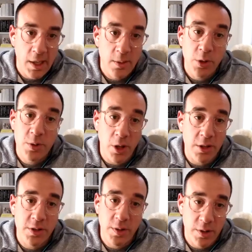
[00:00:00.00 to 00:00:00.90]
which will
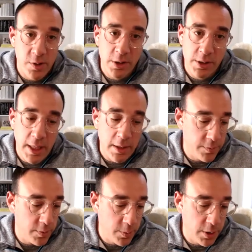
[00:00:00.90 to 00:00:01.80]
also then trickle down,
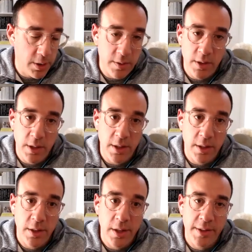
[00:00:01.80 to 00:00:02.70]
if you would, into
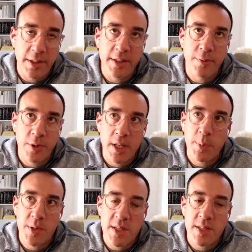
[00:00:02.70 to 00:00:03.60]
the the different type
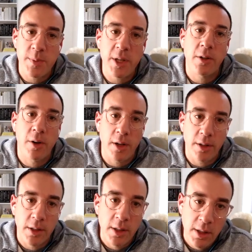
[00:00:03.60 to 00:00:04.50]
of system integrator
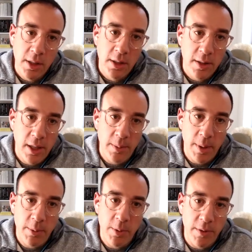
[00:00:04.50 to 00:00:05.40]
than
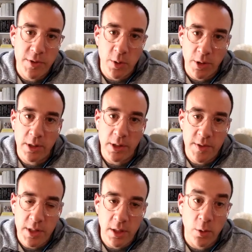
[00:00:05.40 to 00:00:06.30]
maybe we historically have
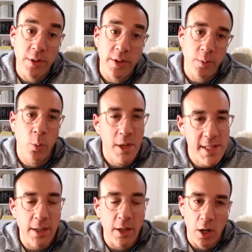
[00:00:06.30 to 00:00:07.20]
seen, or the ones
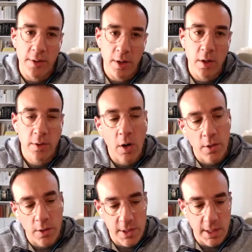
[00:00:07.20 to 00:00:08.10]
that are there. There are
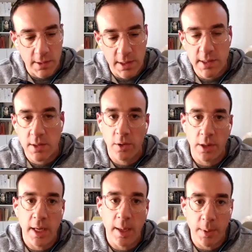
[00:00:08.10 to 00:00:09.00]
those that exist currently
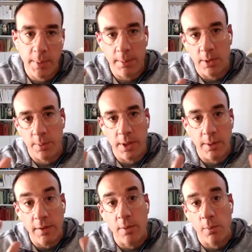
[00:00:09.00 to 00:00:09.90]
now, but maybe there'll be
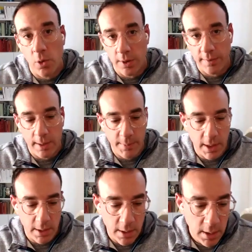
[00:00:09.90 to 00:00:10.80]
even more of them
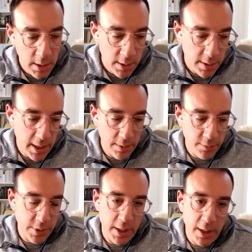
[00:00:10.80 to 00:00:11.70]
than the
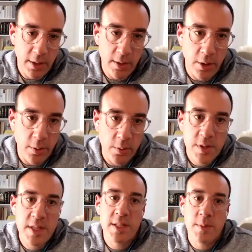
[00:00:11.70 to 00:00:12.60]
handful that you know.
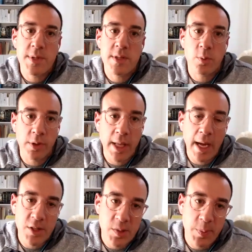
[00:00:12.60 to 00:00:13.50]
Systems will not
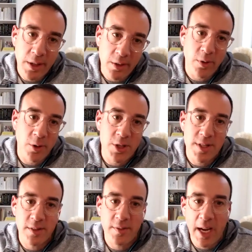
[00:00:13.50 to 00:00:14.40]
just be convergence
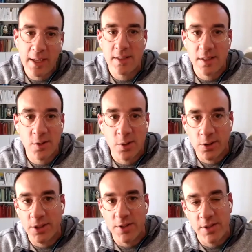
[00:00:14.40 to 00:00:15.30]
of access control
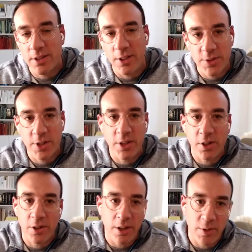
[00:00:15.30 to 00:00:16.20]
and this, you know
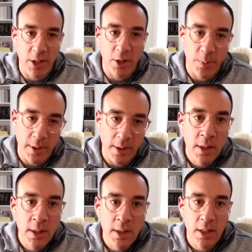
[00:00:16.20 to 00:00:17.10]
security and video, but
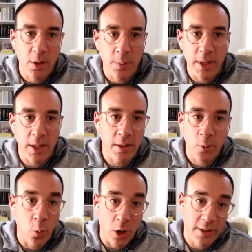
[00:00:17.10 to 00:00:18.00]
it'll be
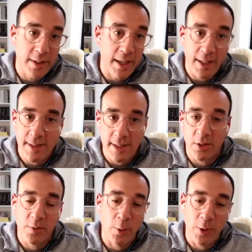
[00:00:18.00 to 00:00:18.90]
Workday and
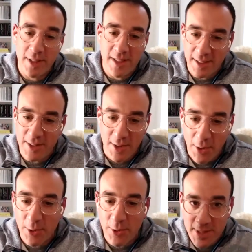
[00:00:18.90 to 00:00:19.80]
Salesforce and these
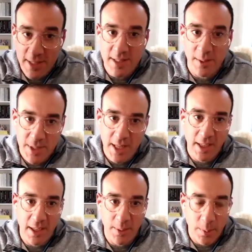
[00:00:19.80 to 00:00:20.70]
other systems that
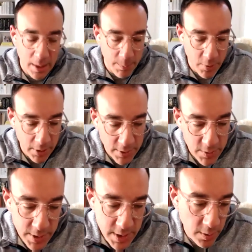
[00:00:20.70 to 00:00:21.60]
get get brought into
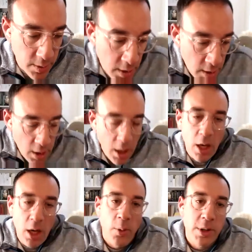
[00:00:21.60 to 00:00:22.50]
it. So, yeah.
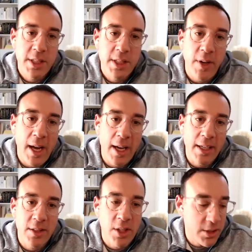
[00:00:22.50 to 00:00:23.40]
well, Steve, I, I,
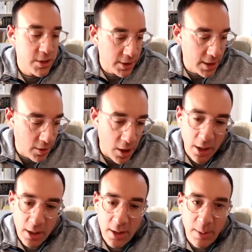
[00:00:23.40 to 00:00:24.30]
could talk to you all day
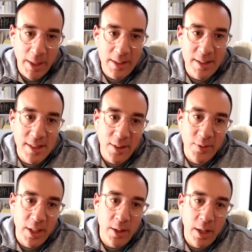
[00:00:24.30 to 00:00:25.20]
long about this stuff,
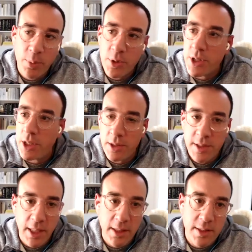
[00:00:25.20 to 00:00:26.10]
and I, I appreciate you
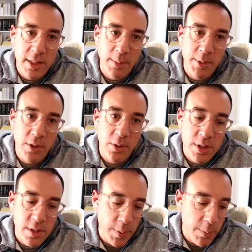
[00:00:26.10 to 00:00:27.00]
taking the time to do
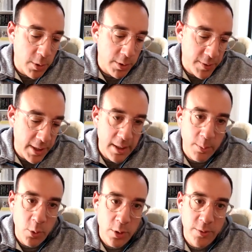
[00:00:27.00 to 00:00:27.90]
this. If people want to find out
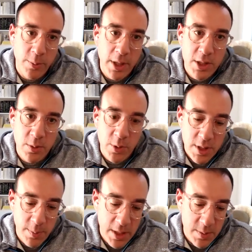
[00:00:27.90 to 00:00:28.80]
more information, where's
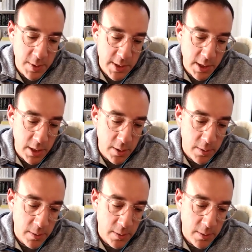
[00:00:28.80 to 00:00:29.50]
the best place to go?